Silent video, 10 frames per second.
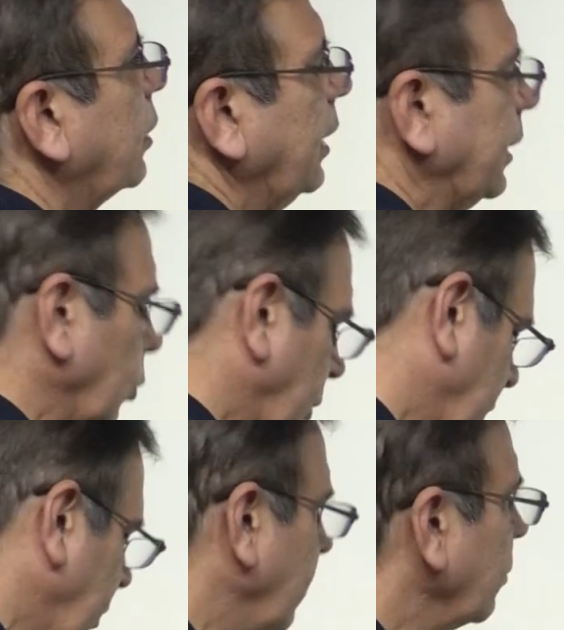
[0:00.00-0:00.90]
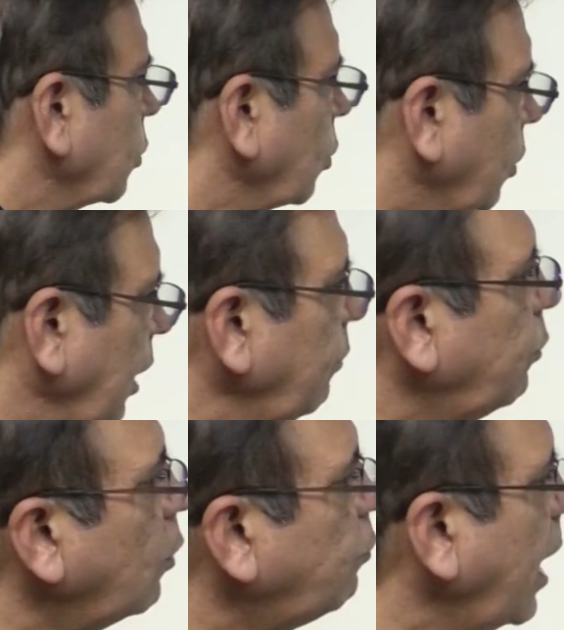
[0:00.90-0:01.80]
3 to 6. So 3,
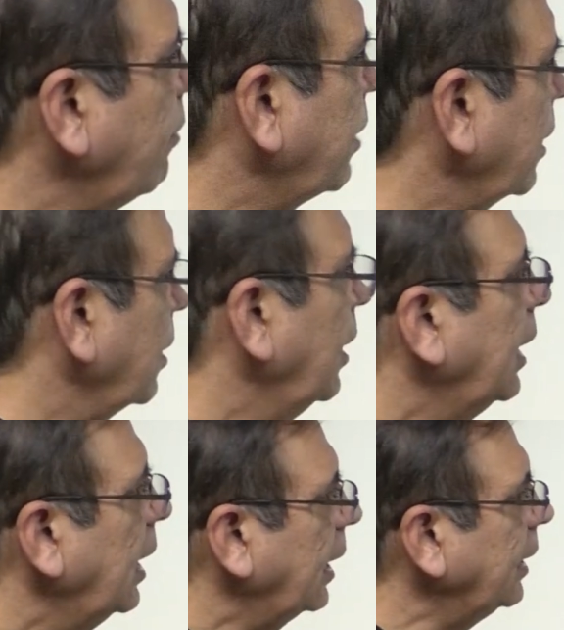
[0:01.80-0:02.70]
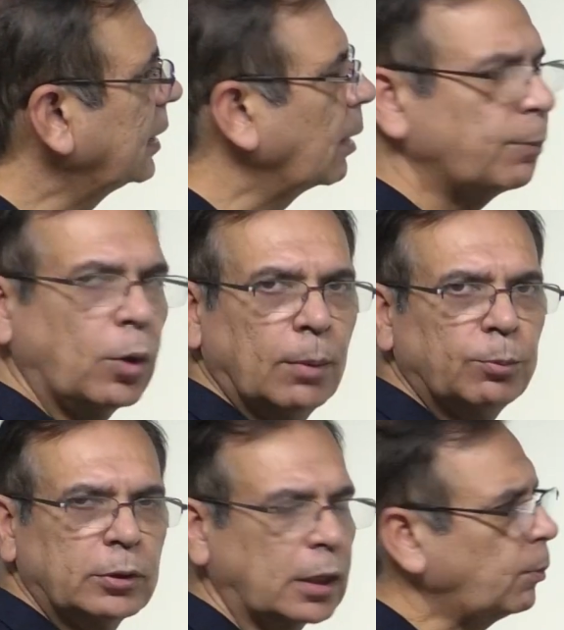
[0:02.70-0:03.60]
4, 5, 6. Any other
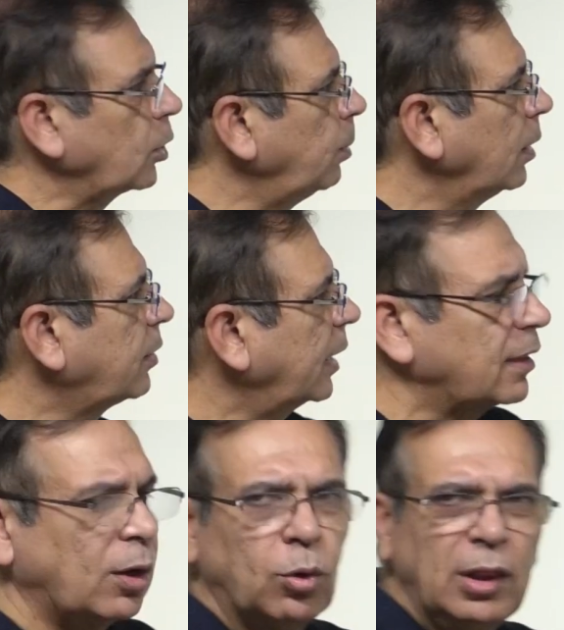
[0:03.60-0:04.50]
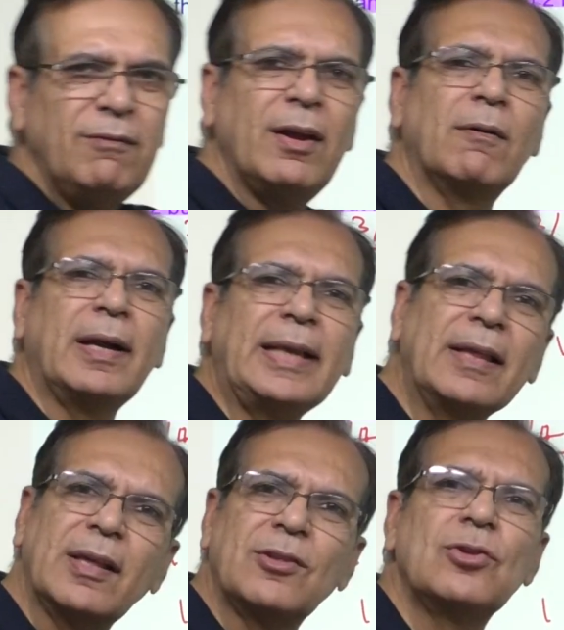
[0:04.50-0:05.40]
product possible? 6. The only way of
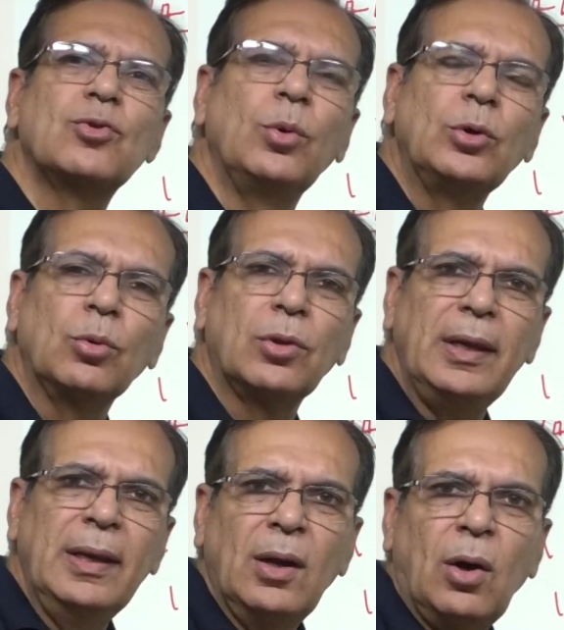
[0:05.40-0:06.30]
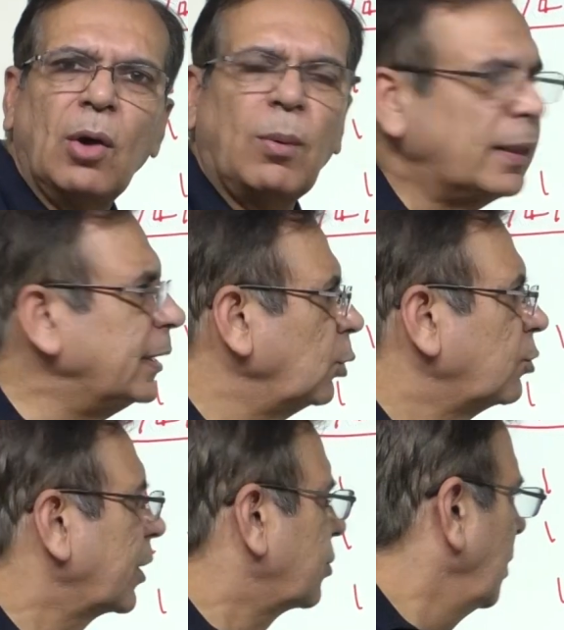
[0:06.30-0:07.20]
getting 6 is 2 into 3 or 1 into
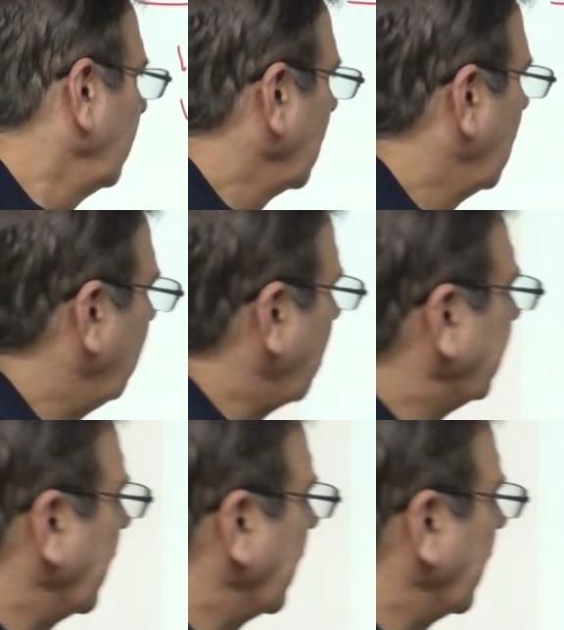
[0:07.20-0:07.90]
6. We have